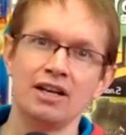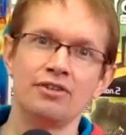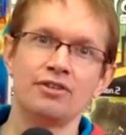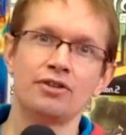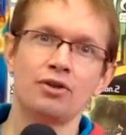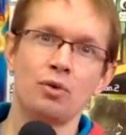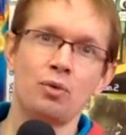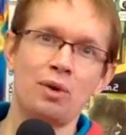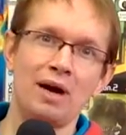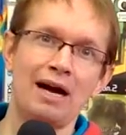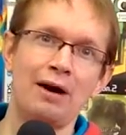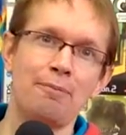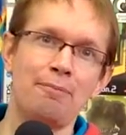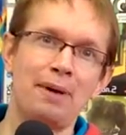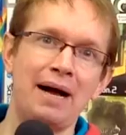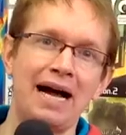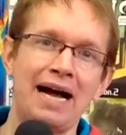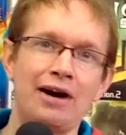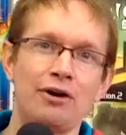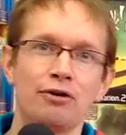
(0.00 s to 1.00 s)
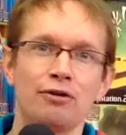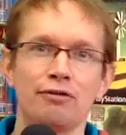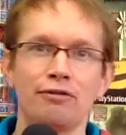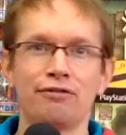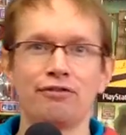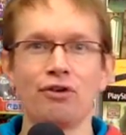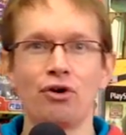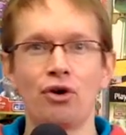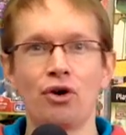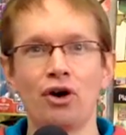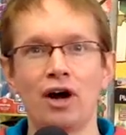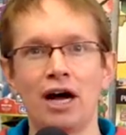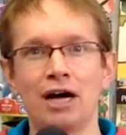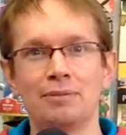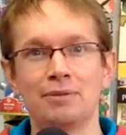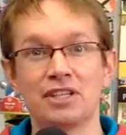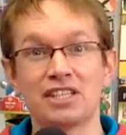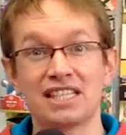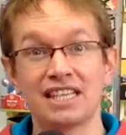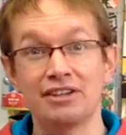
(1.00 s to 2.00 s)
that the wow pow for
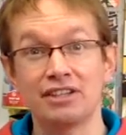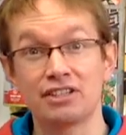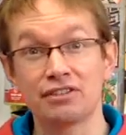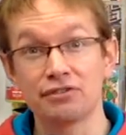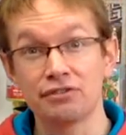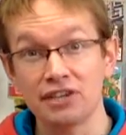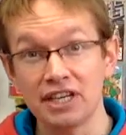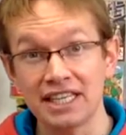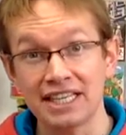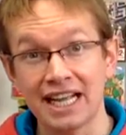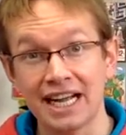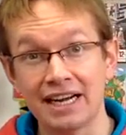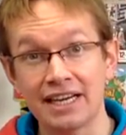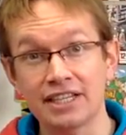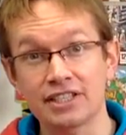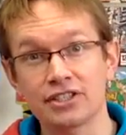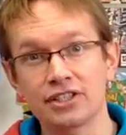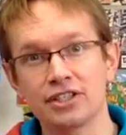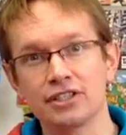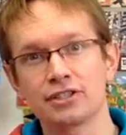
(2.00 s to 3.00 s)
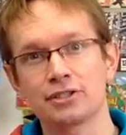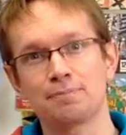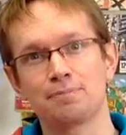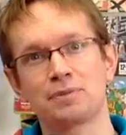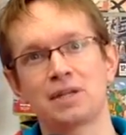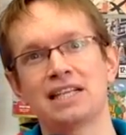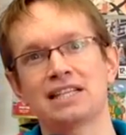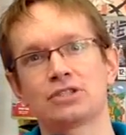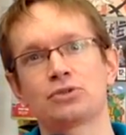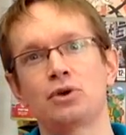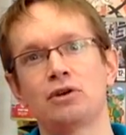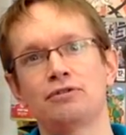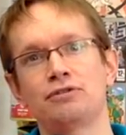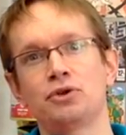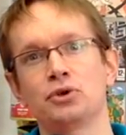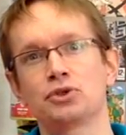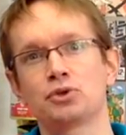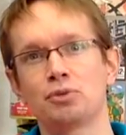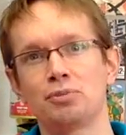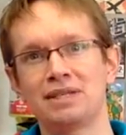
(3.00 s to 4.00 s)
the Series 3 characters in Swap
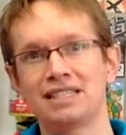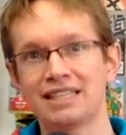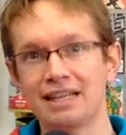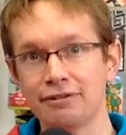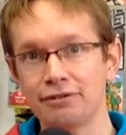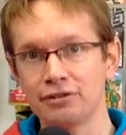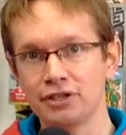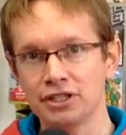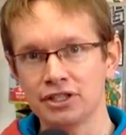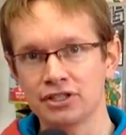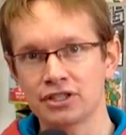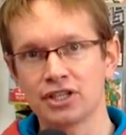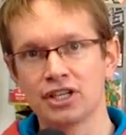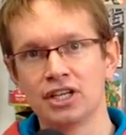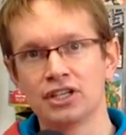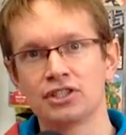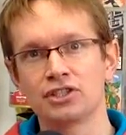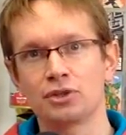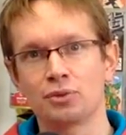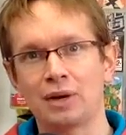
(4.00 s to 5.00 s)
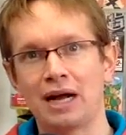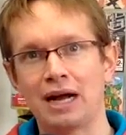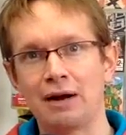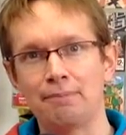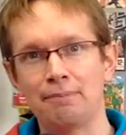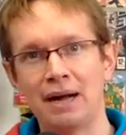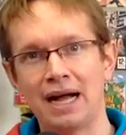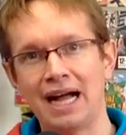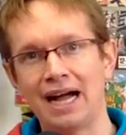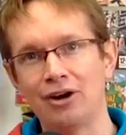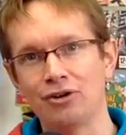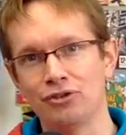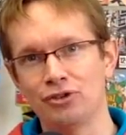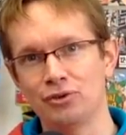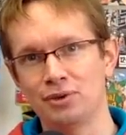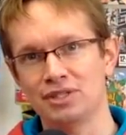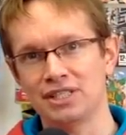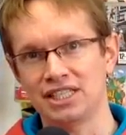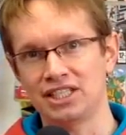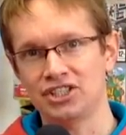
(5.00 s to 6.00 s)
Force will be different to the wow pow that
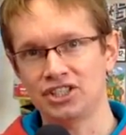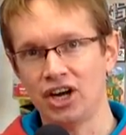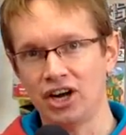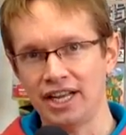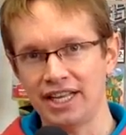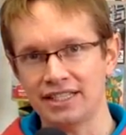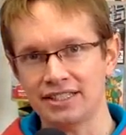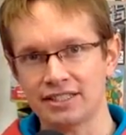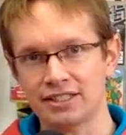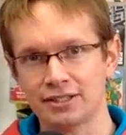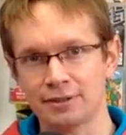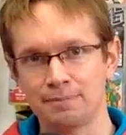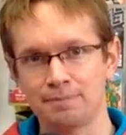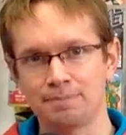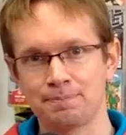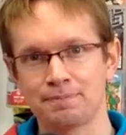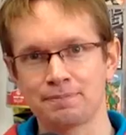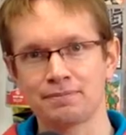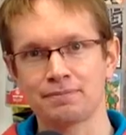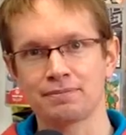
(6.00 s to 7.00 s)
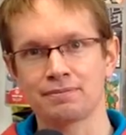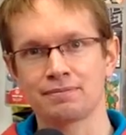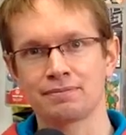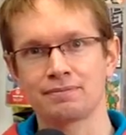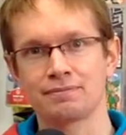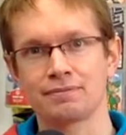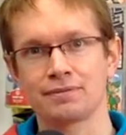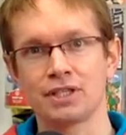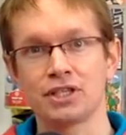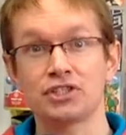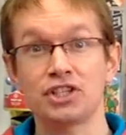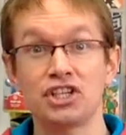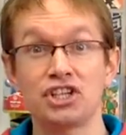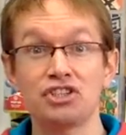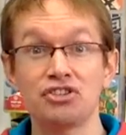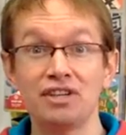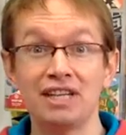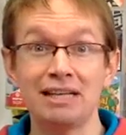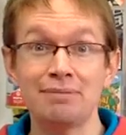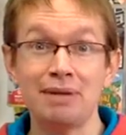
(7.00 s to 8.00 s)
was in Giants. So you could
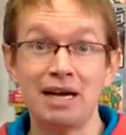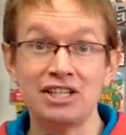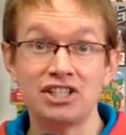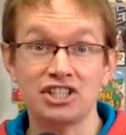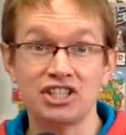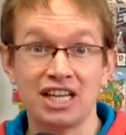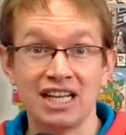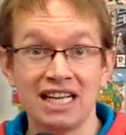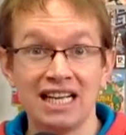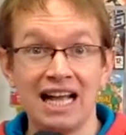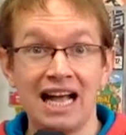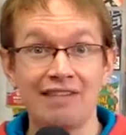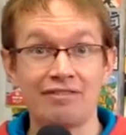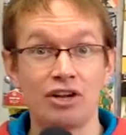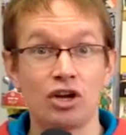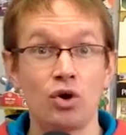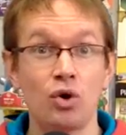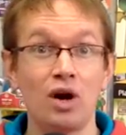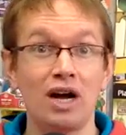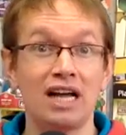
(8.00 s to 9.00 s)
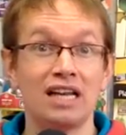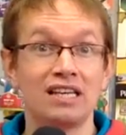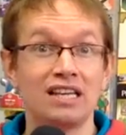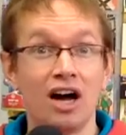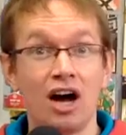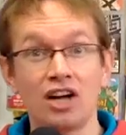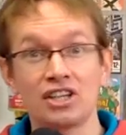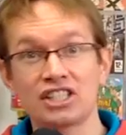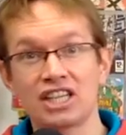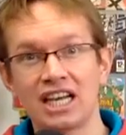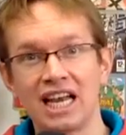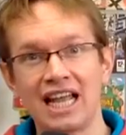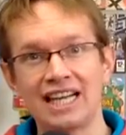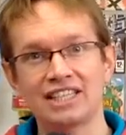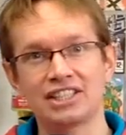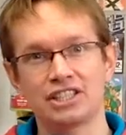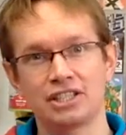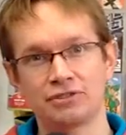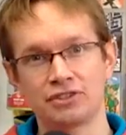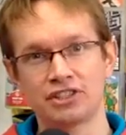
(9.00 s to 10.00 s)
really imagine having quite a large
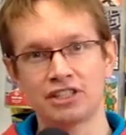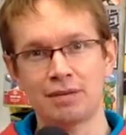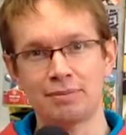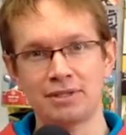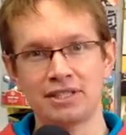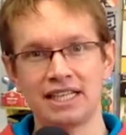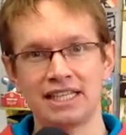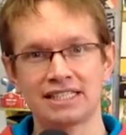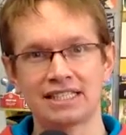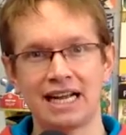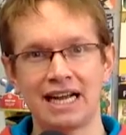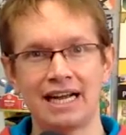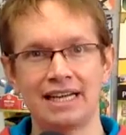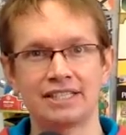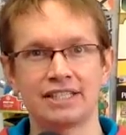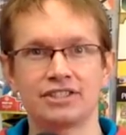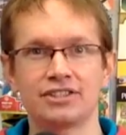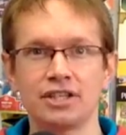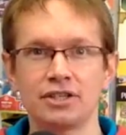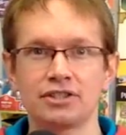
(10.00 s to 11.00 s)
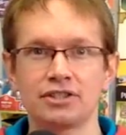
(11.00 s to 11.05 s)
collection of some of these characters. So